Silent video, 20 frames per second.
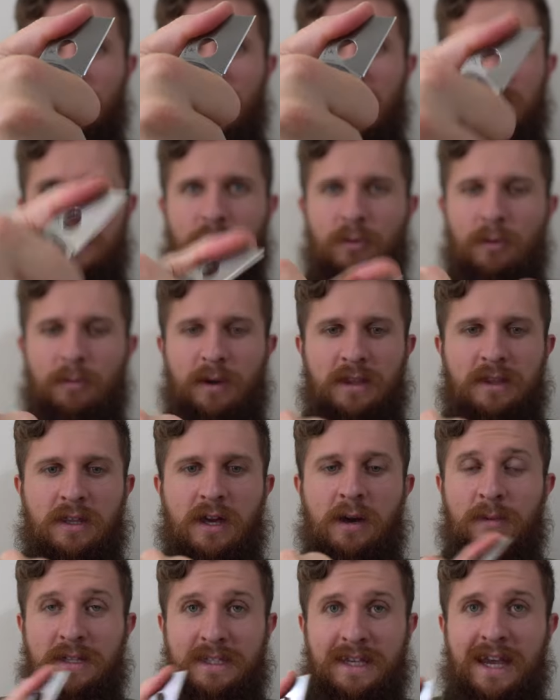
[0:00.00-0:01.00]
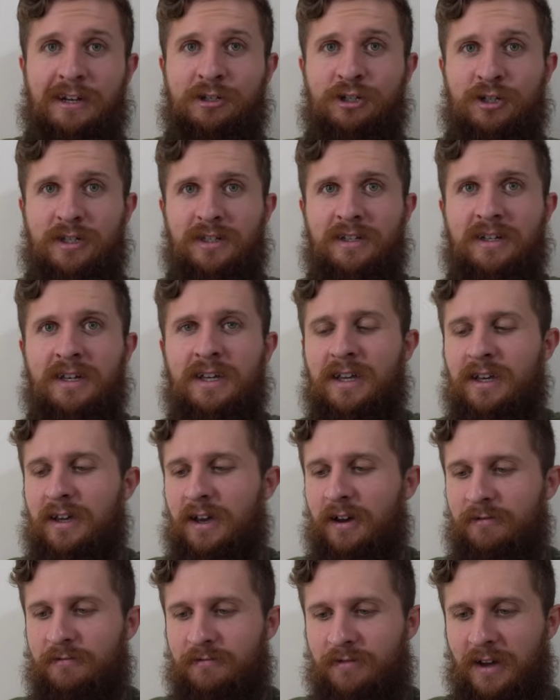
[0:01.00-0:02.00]
spot to put my thumb. It's actually
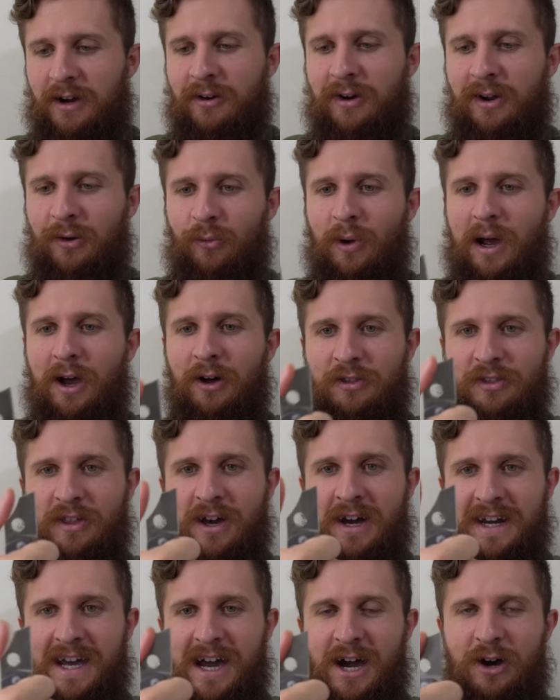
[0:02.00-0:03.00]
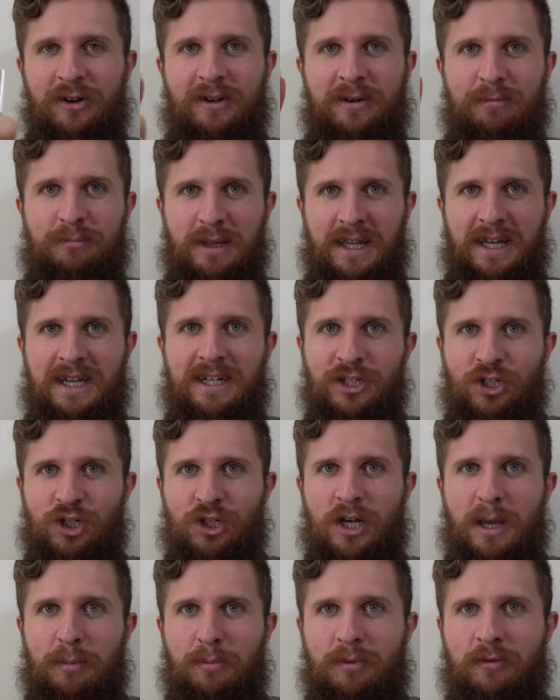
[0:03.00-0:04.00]
a very well thought out blade
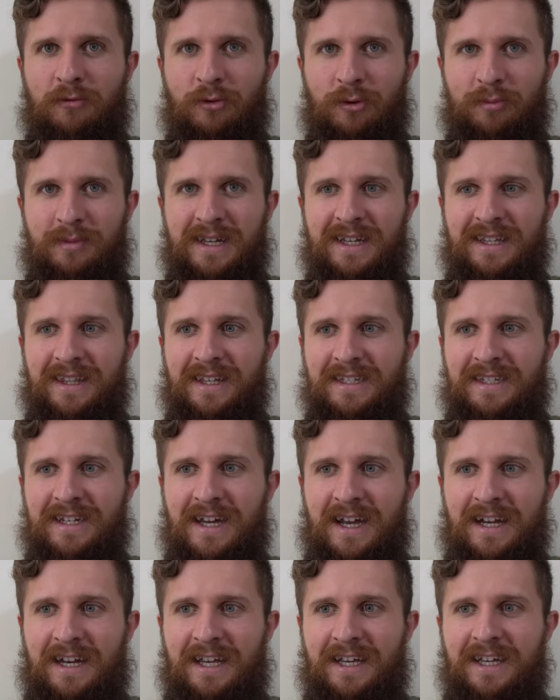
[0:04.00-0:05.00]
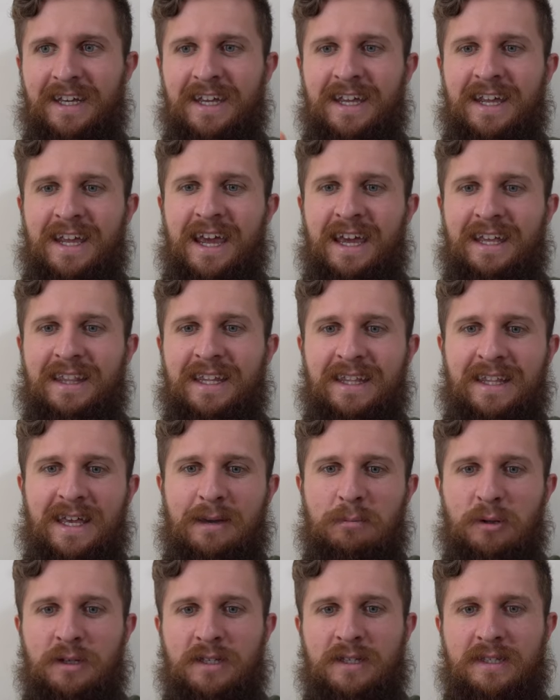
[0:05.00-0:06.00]
shape for being this tiny. And then
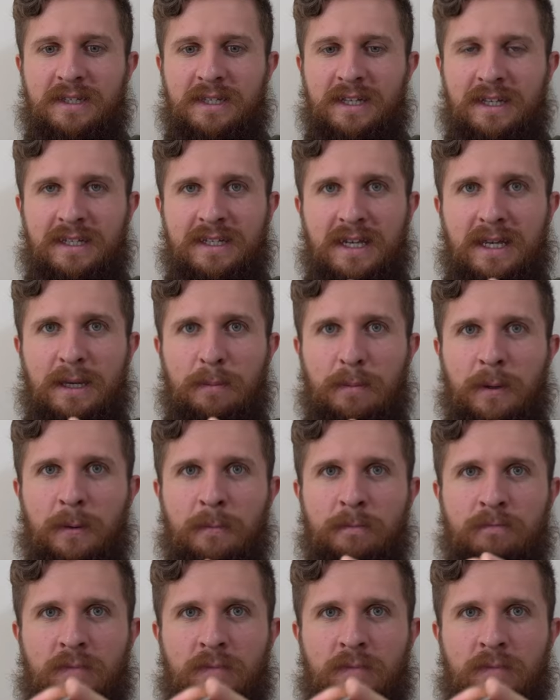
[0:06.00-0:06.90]
that puts the tip